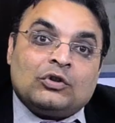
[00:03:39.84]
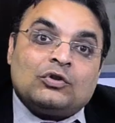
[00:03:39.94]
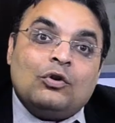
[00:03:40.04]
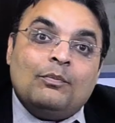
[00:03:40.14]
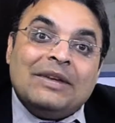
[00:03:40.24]

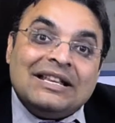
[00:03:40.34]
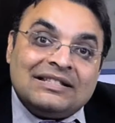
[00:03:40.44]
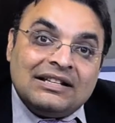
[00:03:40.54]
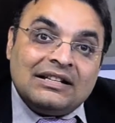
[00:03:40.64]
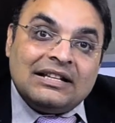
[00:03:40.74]
So
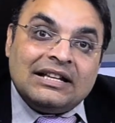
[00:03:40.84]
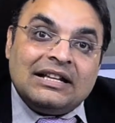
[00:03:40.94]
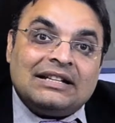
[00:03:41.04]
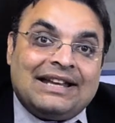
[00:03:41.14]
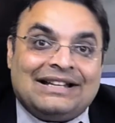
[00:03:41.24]

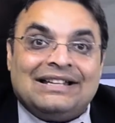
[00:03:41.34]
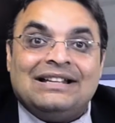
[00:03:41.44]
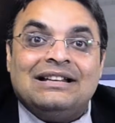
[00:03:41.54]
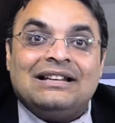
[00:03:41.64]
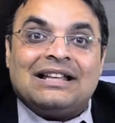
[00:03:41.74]
basically,
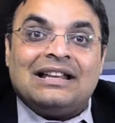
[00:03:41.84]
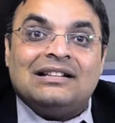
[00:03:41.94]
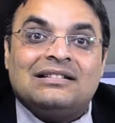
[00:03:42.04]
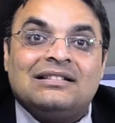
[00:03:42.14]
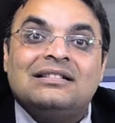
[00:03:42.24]
technical
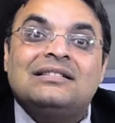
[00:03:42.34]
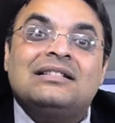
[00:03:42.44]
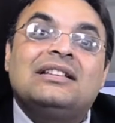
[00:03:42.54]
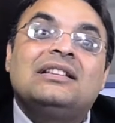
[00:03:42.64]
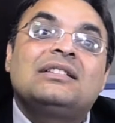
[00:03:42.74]

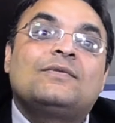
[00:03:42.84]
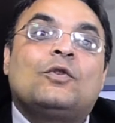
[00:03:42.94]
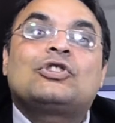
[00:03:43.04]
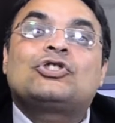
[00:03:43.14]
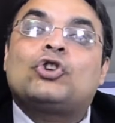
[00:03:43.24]
analysis is
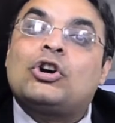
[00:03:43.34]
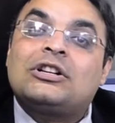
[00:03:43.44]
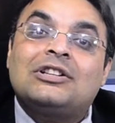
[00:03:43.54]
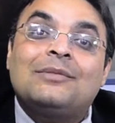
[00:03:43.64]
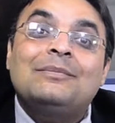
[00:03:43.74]
for
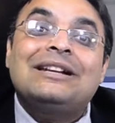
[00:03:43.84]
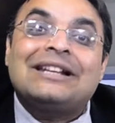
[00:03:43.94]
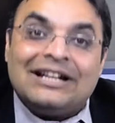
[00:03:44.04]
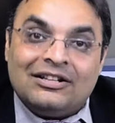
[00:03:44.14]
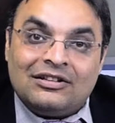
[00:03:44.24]
short-term
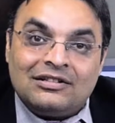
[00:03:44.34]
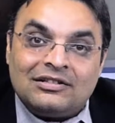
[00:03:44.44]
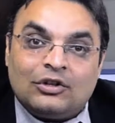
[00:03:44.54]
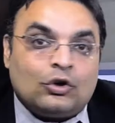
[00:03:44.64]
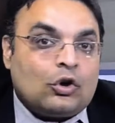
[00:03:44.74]

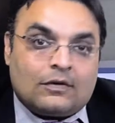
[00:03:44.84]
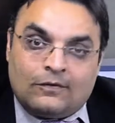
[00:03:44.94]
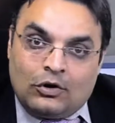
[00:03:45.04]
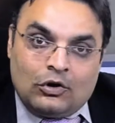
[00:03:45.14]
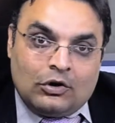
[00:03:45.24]
traders, not
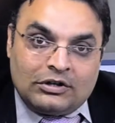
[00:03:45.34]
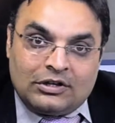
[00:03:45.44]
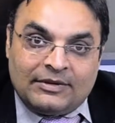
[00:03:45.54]
for long-term